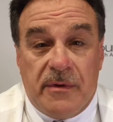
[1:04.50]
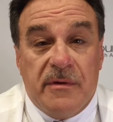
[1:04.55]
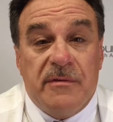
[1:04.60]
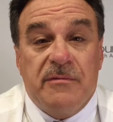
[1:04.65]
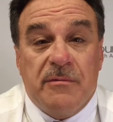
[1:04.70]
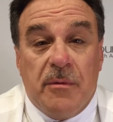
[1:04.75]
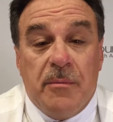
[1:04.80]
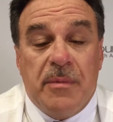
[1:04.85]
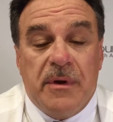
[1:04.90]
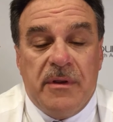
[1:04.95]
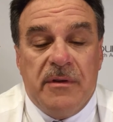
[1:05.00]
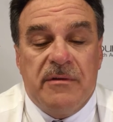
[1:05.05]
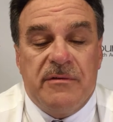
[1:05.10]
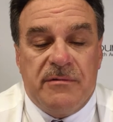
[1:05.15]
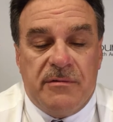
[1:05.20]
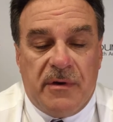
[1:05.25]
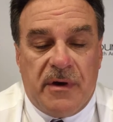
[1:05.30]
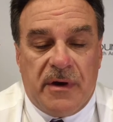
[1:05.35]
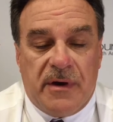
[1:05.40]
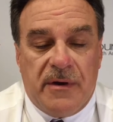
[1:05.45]
Well, this will be the
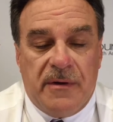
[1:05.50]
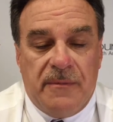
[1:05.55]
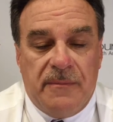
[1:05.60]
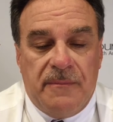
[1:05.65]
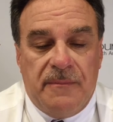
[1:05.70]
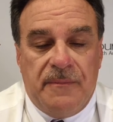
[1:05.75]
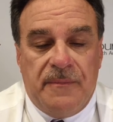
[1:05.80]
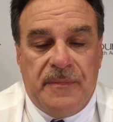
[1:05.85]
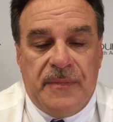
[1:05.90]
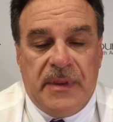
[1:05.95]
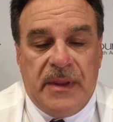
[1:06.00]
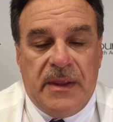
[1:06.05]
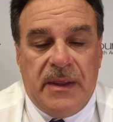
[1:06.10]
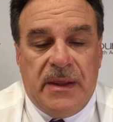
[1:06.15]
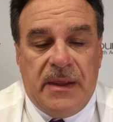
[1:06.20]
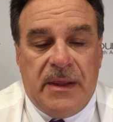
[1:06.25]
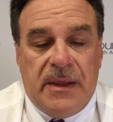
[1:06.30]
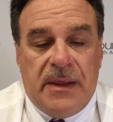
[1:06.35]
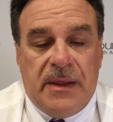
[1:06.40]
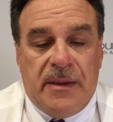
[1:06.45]
trick.
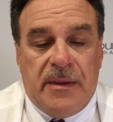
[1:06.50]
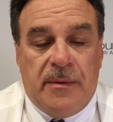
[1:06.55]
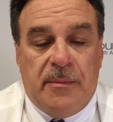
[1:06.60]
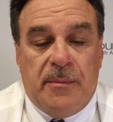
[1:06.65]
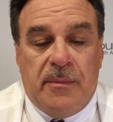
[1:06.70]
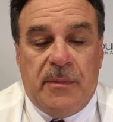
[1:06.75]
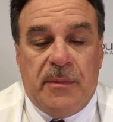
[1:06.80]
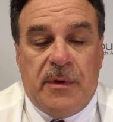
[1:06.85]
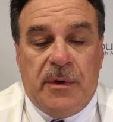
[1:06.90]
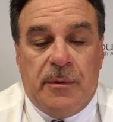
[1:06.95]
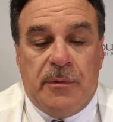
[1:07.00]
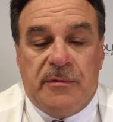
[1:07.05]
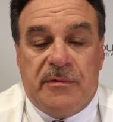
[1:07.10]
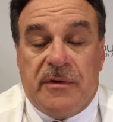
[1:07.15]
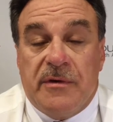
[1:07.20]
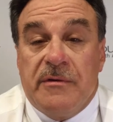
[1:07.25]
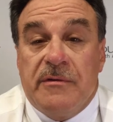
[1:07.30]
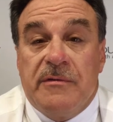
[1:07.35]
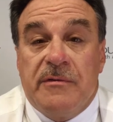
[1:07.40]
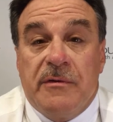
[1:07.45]
There was
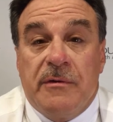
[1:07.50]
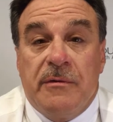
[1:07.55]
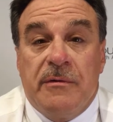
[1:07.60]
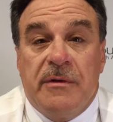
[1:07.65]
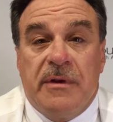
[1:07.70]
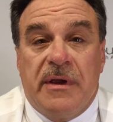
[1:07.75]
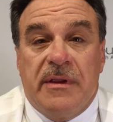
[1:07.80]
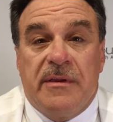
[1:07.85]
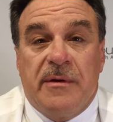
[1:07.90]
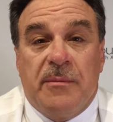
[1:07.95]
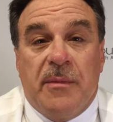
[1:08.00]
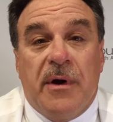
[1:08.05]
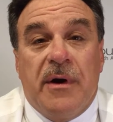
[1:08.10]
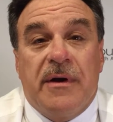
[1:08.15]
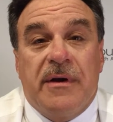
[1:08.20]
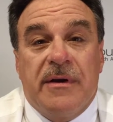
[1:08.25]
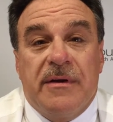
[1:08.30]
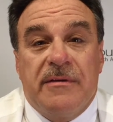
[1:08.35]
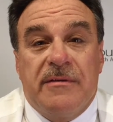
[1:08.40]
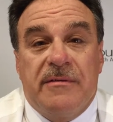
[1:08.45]
concern that the
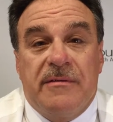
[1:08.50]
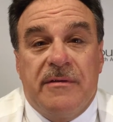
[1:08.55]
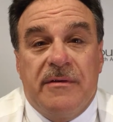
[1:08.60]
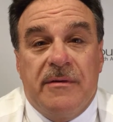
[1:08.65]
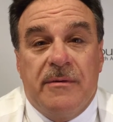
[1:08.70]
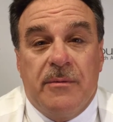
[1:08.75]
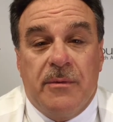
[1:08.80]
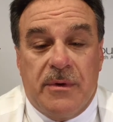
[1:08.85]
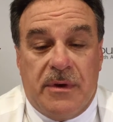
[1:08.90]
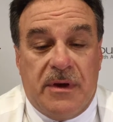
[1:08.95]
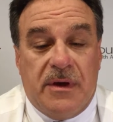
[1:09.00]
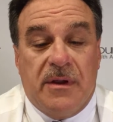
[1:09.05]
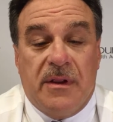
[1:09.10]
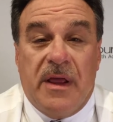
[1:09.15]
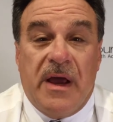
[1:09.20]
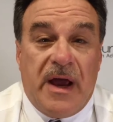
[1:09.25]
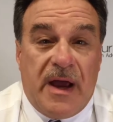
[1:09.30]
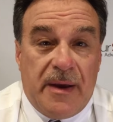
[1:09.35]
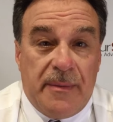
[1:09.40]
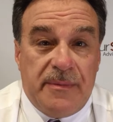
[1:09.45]
markets would
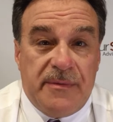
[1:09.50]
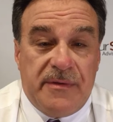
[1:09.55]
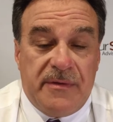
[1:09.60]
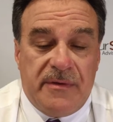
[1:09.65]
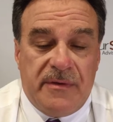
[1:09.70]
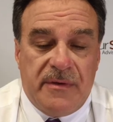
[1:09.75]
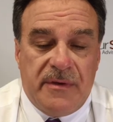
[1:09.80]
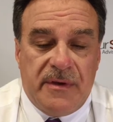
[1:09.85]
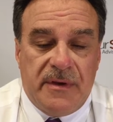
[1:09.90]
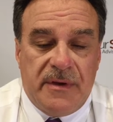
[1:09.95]
collapse,